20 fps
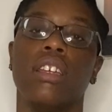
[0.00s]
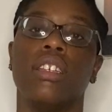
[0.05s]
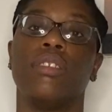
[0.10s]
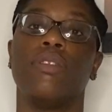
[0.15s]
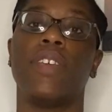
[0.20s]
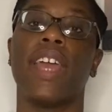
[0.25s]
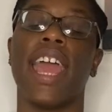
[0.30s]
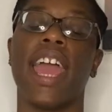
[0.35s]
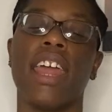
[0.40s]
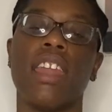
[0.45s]

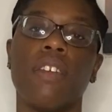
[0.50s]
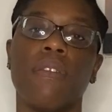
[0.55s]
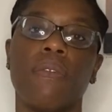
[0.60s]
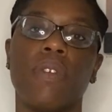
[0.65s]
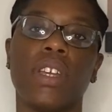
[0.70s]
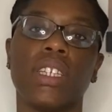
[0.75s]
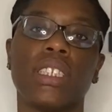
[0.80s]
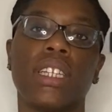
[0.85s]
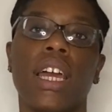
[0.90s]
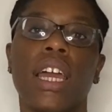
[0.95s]
Hannah
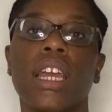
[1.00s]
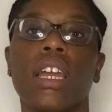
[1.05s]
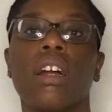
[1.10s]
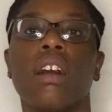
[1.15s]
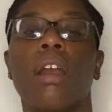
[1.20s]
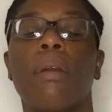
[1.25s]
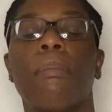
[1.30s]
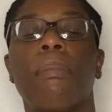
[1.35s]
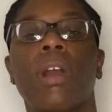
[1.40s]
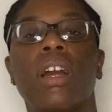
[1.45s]
feels like
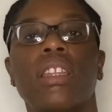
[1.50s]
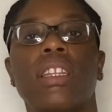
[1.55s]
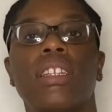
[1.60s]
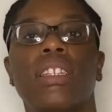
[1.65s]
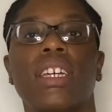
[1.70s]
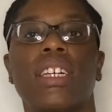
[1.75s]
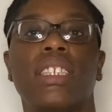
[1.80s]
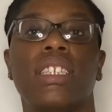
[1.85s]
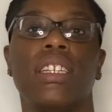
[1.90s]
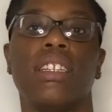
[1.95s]
her mother
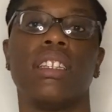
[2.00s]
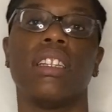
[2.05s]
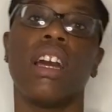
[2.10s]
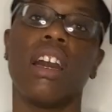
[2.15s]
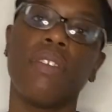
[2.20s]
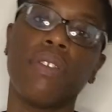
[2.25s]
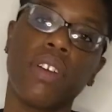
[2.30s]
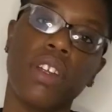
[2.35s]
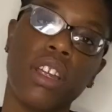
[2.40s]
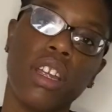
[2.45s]
doesn't
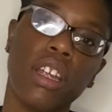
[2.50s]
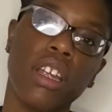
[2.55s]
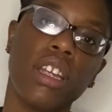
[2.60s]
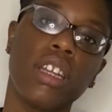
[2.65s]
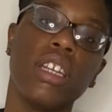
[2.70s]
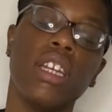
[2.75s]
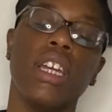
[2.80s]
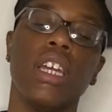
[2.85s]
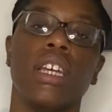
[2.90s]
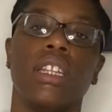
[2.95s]
love
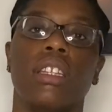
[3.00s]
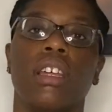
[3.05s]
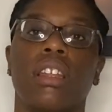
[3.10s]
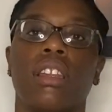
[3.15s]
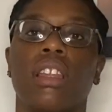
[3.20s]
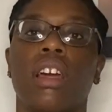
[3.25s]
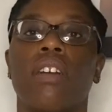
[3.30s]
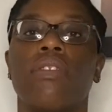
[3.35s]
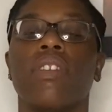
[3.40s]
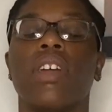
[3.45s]
her. The
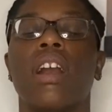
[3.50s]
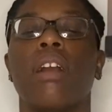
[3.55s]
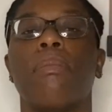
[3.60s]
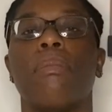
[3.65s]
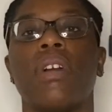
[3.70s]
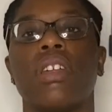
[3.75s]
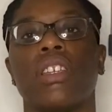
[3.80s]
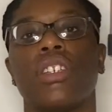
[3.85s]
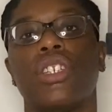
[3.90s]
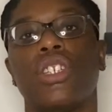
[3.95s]
love that her
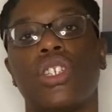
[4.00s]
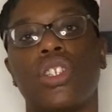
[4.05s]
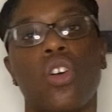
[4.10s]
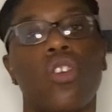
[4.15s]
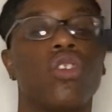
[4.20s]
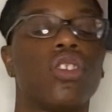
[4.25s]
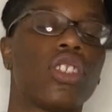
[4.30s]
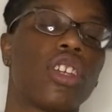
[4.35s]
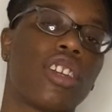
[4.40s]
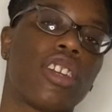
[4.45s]
mother
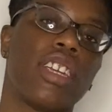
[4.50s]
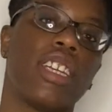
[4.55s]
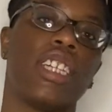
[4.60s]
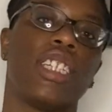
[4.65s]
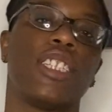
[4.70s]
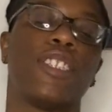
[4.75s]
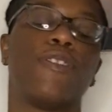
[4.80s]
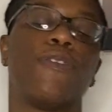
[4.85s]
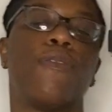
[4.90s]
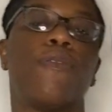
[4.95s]
shows her
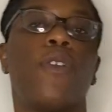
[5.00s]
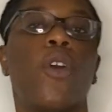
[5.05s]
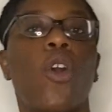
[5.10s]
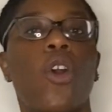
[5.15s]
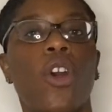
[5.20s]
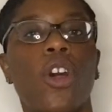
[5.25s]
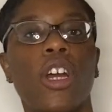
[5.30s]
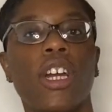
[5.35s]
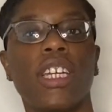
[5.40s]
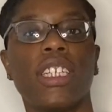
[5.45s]
is
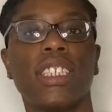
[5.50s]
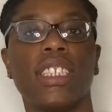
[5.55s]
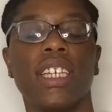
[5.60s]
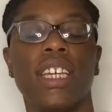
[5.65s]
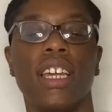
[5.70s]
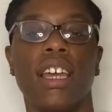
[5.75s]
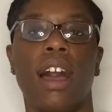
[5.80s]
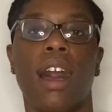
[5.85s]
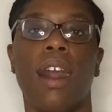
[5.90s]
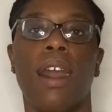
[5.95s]
forced.
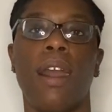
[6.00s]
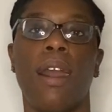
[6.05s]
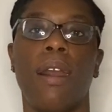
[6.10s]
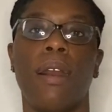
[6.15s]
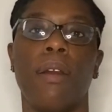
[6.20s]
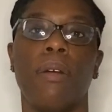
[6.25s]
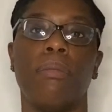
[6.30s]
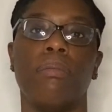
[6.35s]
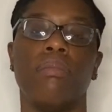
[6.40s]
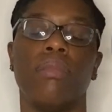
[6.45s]

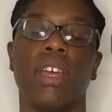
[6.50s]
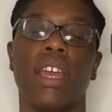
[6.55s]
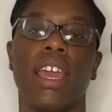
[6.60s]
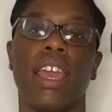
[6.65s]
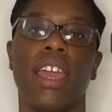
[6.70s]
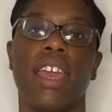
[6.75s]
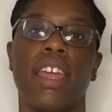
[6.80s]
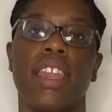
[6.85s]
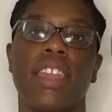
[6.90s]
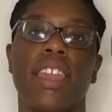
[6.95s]

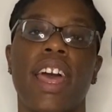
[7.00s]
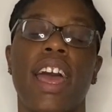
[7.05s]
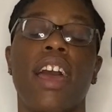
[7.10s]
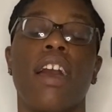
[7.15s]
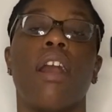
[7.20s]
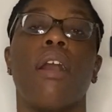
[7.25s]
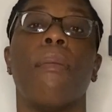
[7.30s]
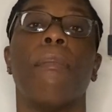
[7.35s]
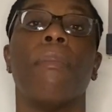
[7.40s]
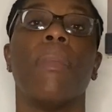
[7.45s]
And that
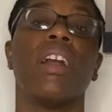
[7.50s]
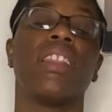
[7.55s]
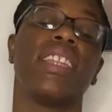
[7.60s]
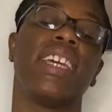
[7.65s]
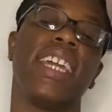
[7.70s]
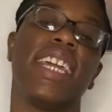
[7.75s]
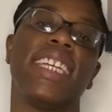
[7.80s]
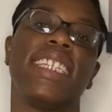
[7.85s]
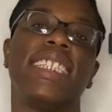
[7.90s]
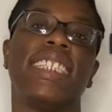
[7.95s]
her mother
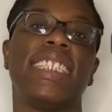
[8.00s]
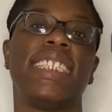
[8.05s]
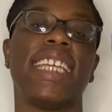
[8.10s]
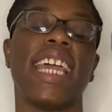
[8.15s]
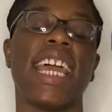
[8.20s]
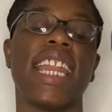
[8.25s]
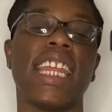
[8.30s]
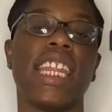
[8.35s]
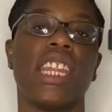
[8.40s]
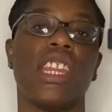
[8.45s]
is
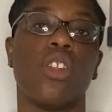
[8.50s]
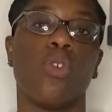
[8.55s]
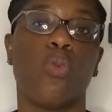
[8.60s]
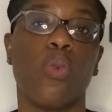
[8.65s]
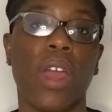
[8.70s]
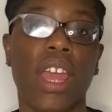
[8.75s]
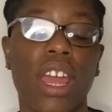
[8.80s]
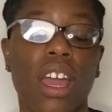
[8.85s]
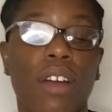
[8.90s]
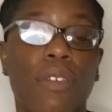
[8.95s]
standing in the
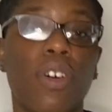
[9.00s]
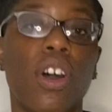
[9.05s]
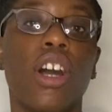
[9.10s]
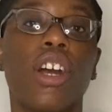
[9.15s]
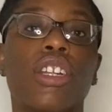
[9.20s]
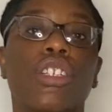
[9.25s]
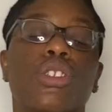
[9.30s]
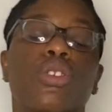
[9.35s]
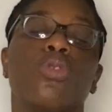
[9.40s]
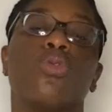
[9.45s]
way of
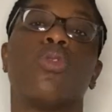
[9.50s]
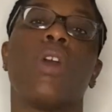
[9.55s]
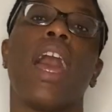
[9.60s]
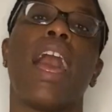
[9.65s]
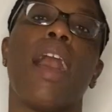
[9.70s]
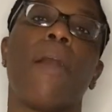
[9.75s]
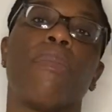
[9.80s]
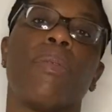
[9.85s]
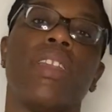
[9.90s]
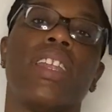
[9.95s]
her true
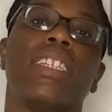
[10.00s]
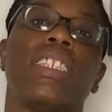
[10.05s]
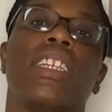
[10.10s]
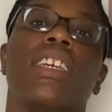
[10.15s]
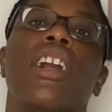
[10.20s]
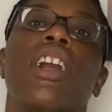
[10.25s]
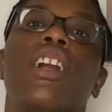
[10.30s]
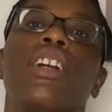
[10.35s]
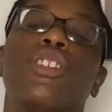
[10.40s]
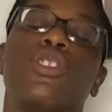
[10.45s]
happiness
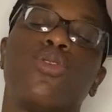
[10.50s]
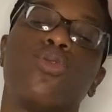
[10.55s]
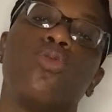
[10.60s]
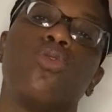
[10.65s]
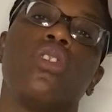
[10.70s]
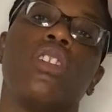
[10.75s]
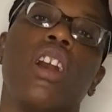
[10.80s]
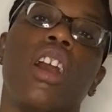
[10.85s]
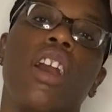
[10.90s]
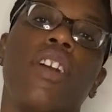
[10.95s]
and her true
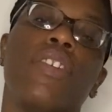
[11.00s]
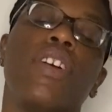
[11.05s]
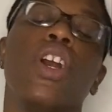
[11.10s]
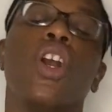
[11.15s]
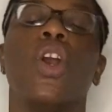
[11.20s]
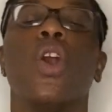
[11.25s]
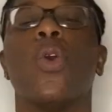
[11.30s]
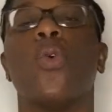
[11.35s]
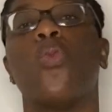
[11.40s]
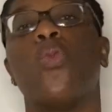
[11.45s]
love,
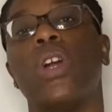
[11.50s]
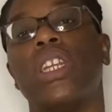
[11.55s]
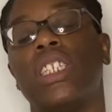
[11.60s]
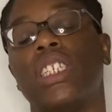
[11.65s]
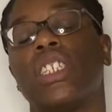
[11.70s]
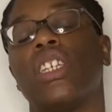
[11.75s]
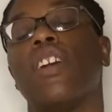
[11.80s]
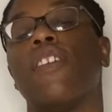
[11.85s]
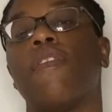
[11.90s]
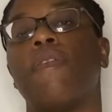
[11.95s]
which
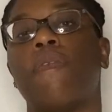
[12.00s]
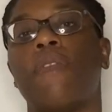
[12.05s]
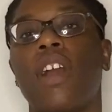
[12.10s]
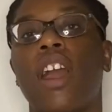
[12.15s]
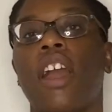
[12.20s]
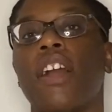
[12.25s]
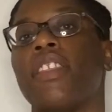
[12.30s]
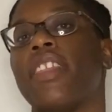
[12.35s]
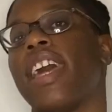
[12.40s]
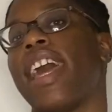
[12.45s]
is her
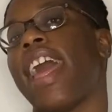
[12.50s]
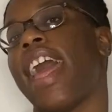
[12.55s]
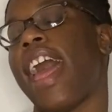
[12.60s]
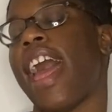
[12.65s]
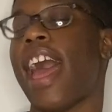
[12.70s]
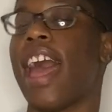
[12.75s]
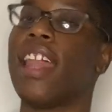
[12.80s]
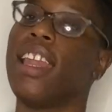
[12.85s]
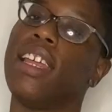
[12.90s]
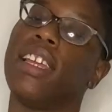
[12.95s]
father,
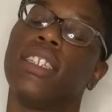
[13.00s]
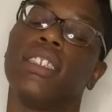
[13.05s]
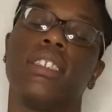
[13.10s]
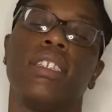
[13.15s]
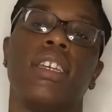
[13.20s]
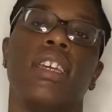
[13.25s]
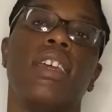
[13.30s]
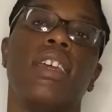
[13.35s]
Alex.